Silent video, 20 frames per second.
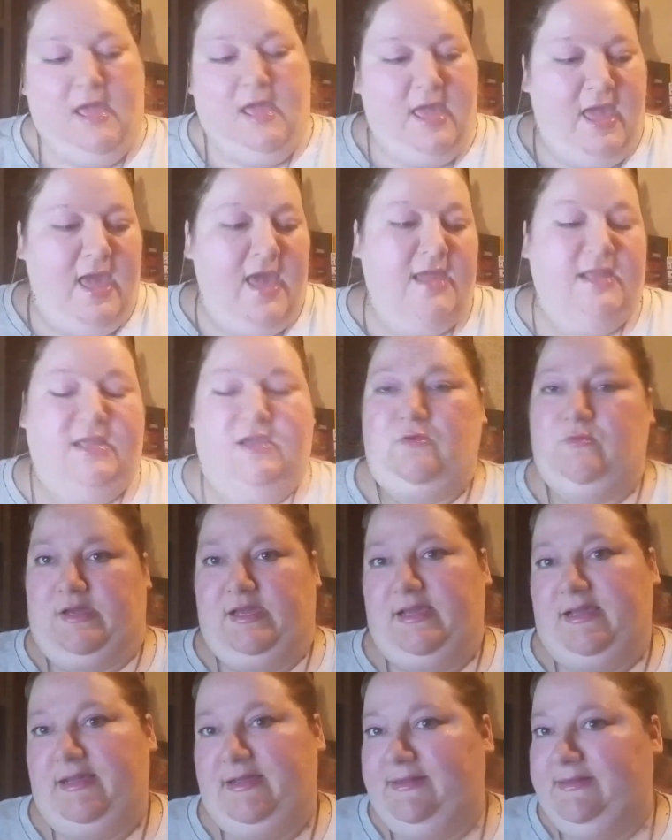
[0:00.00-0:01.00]

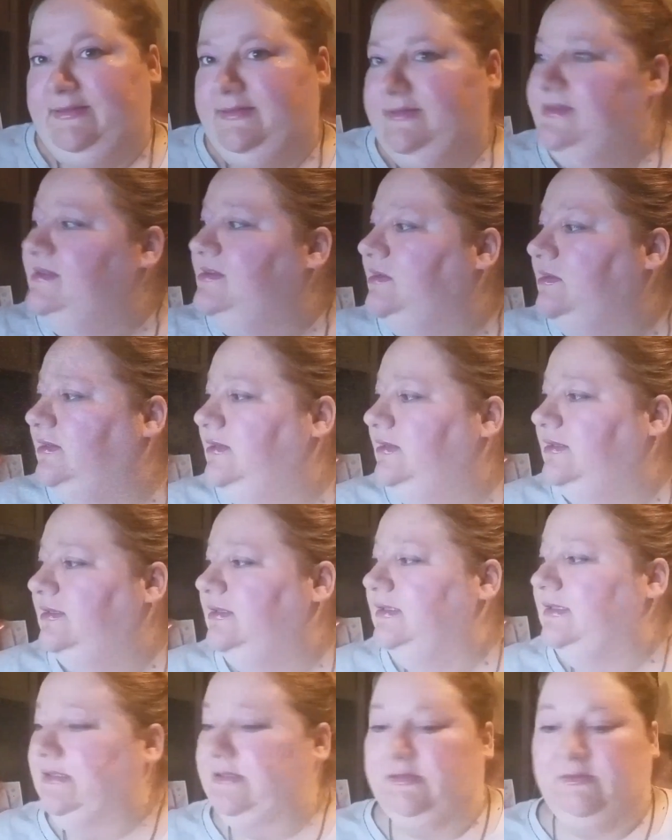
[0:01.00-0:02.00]
Anyways,
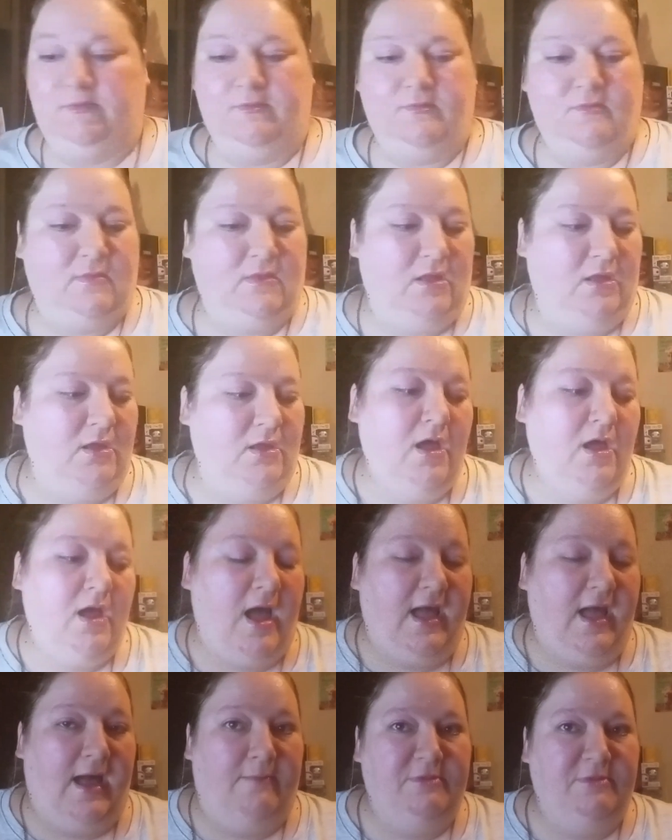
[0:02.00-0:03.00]
got